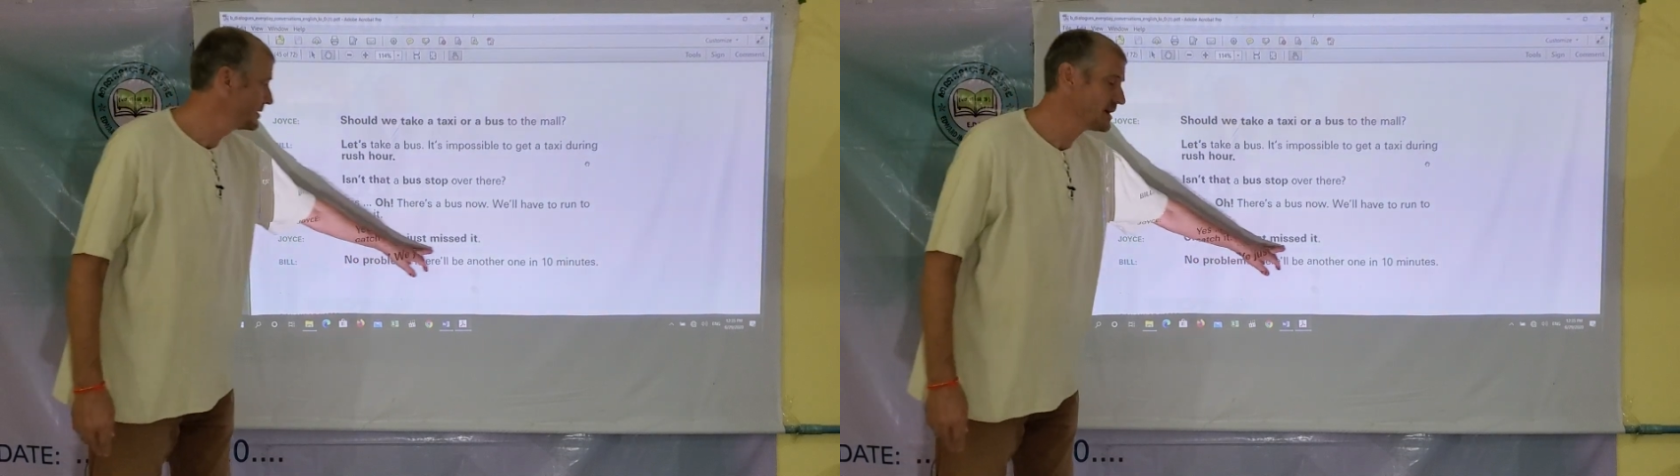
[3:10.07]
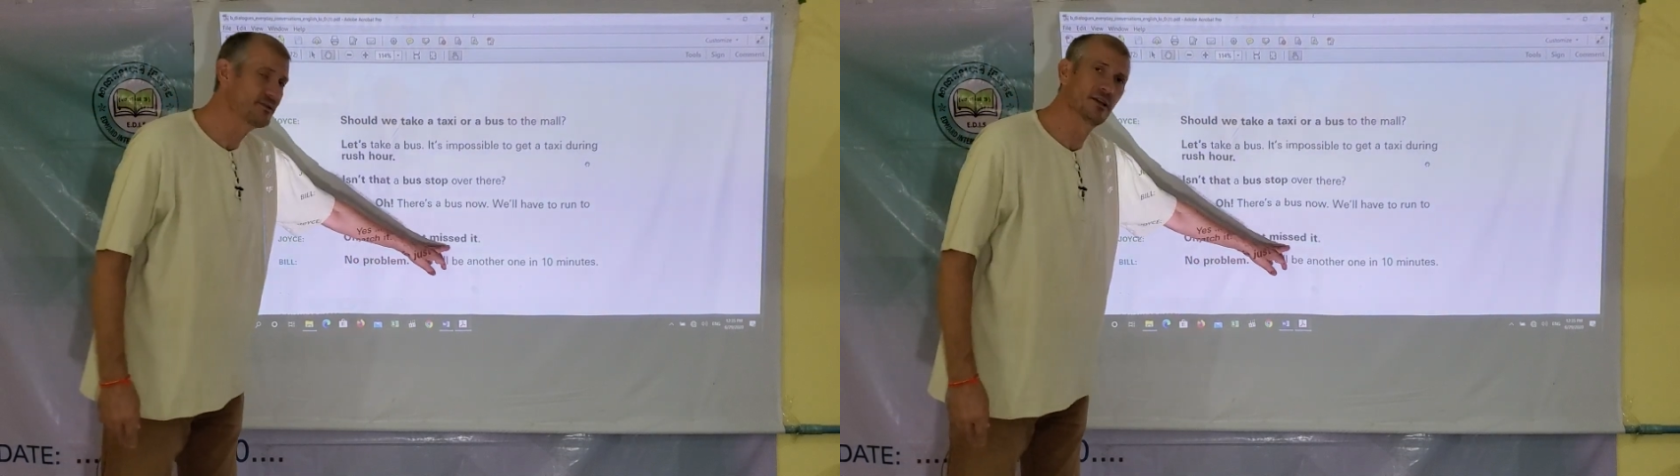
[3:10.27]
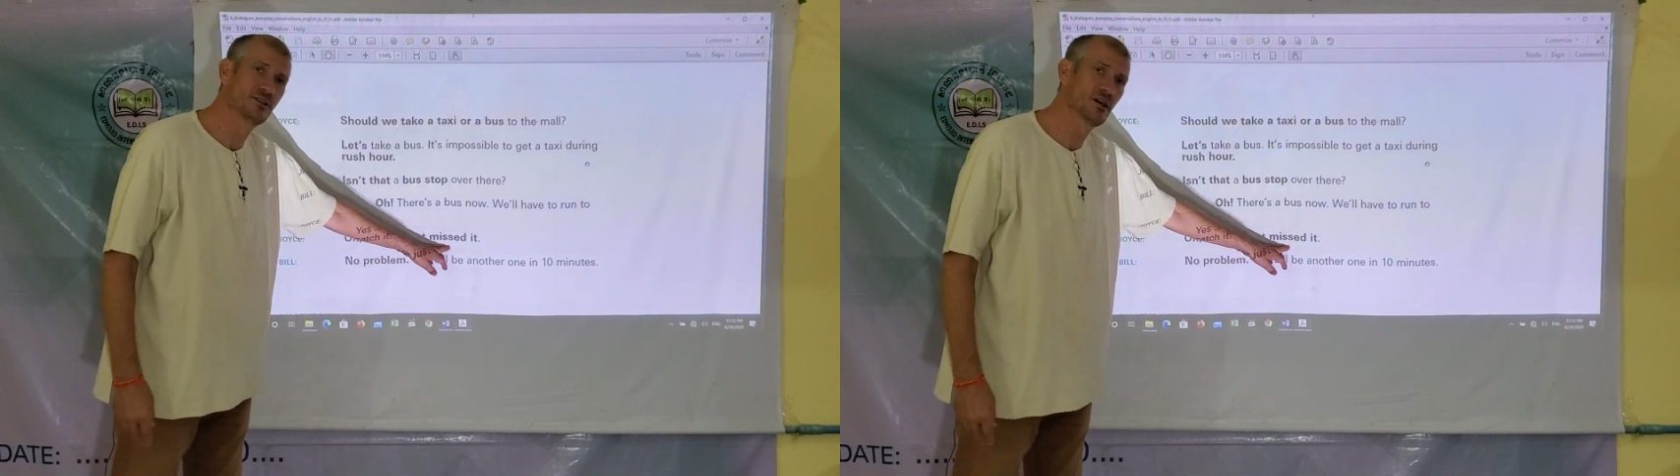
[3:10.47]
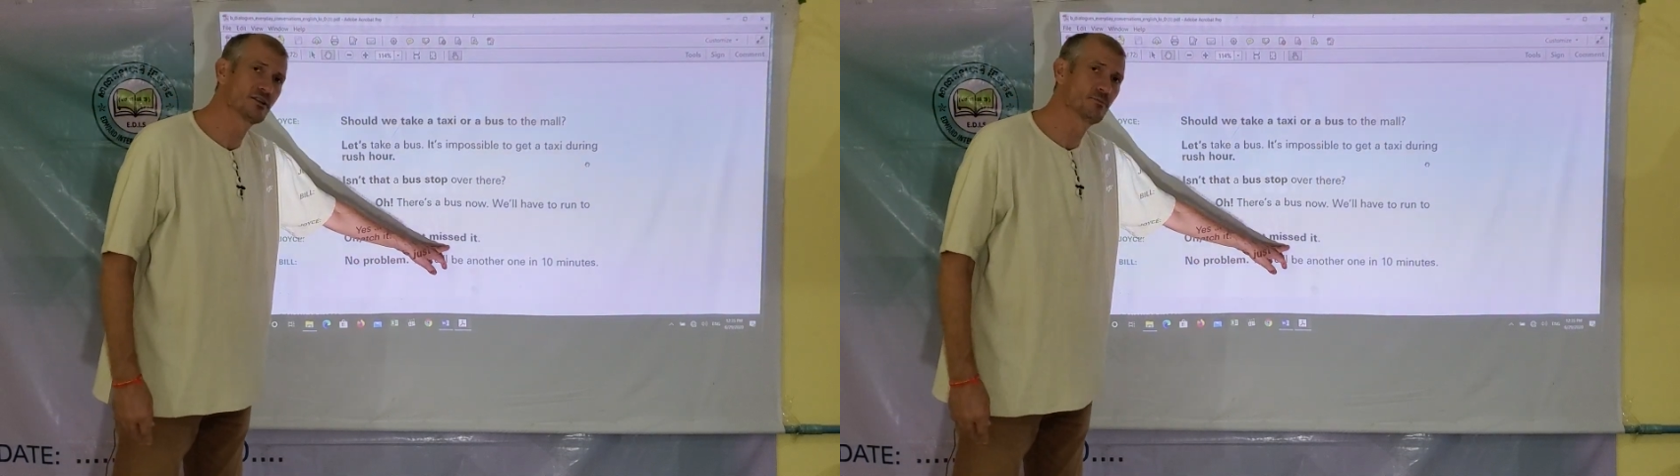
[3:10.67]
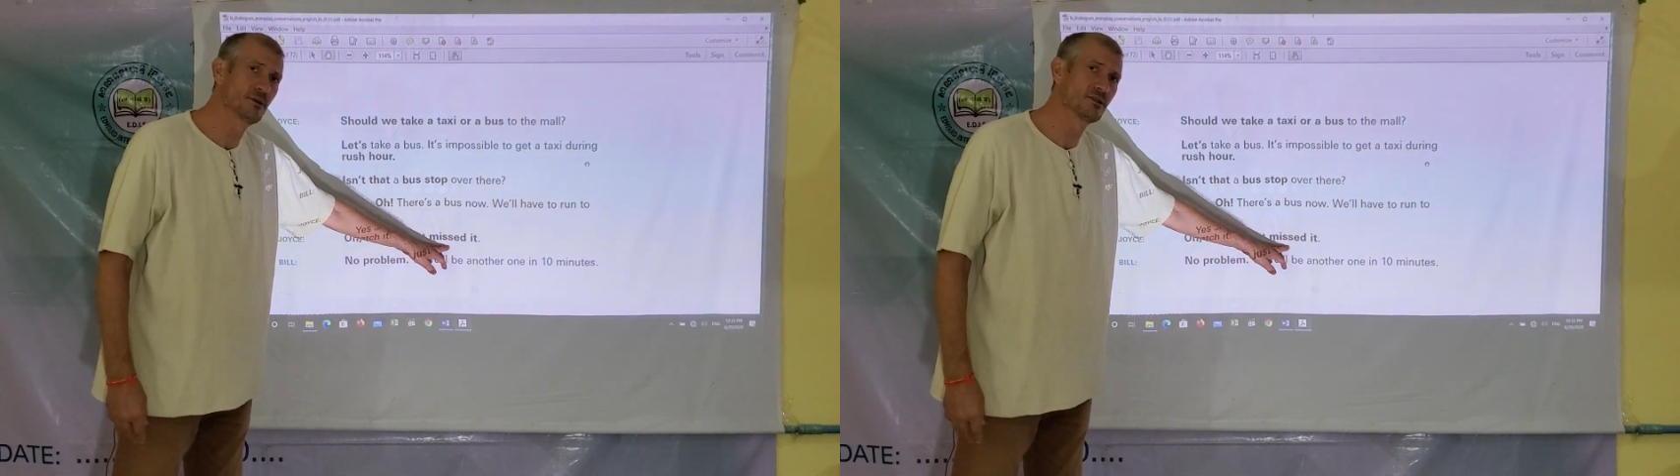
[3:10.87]
that they
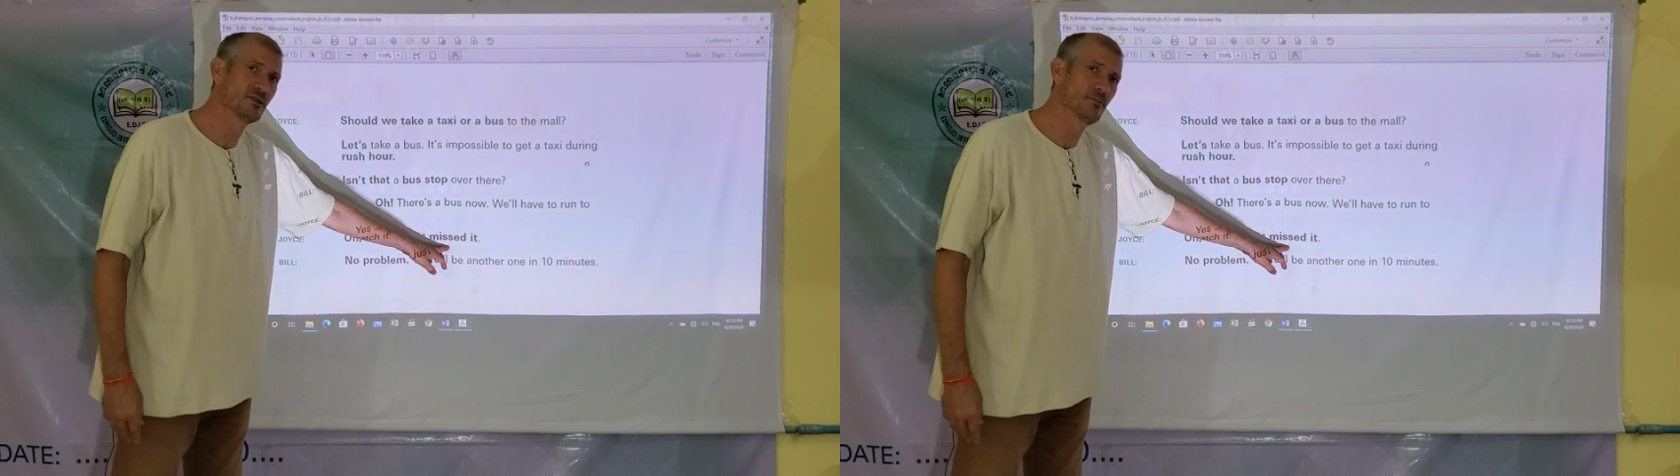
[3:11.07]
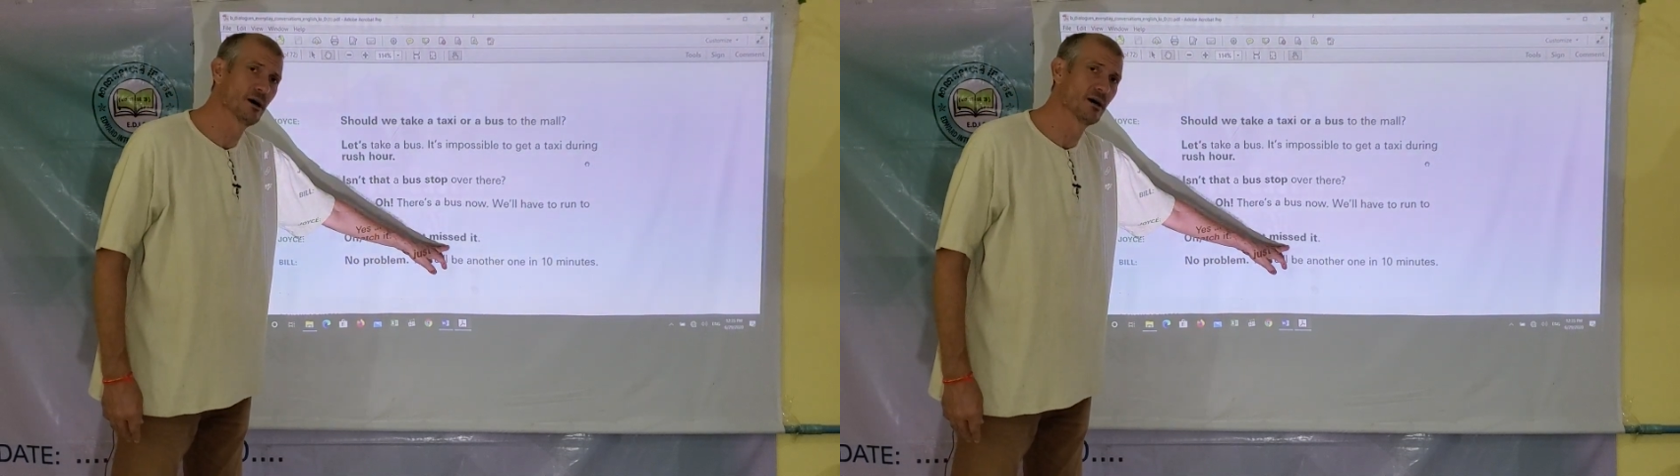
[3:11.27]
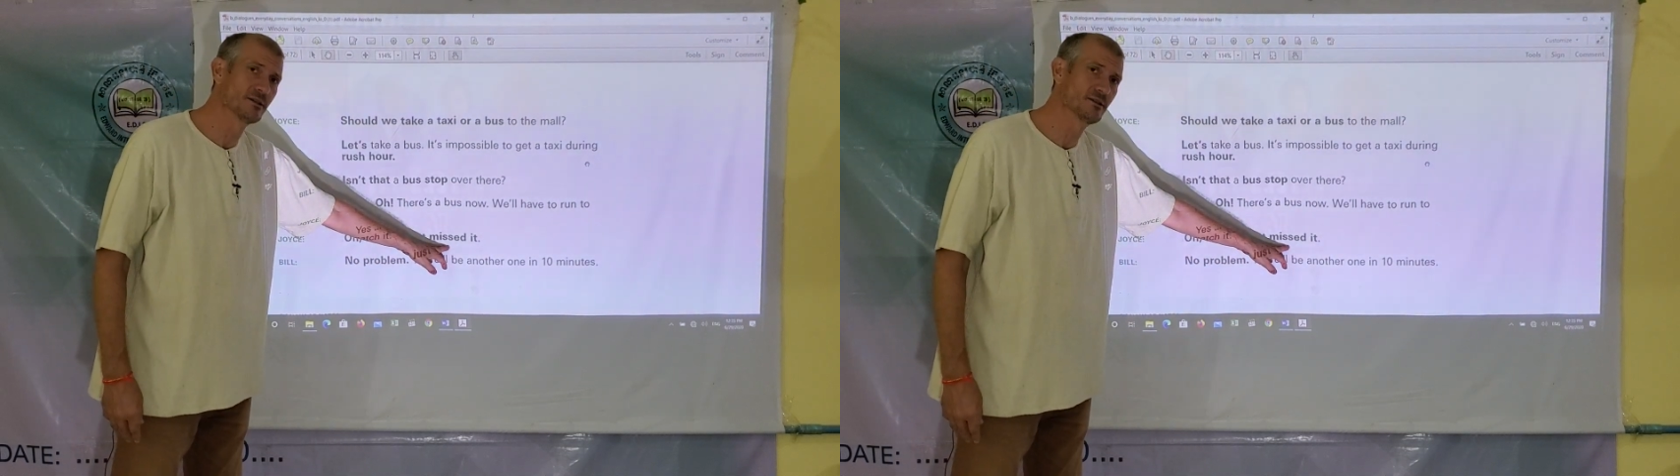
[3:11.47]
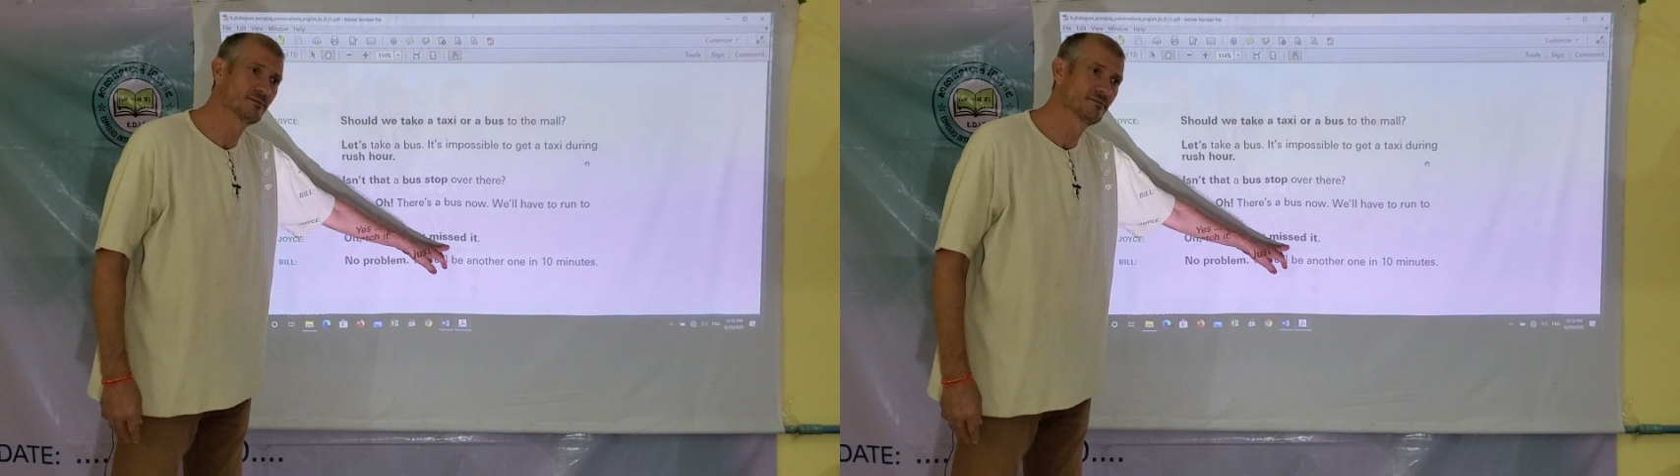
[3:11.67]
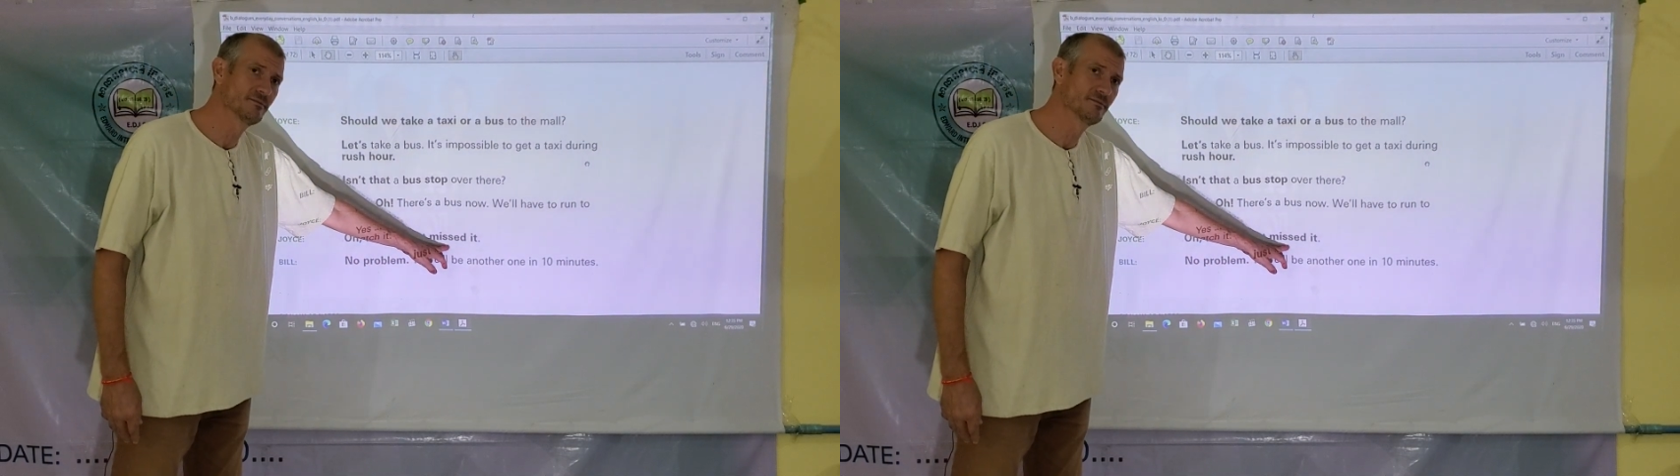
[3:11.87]
just missed the bus.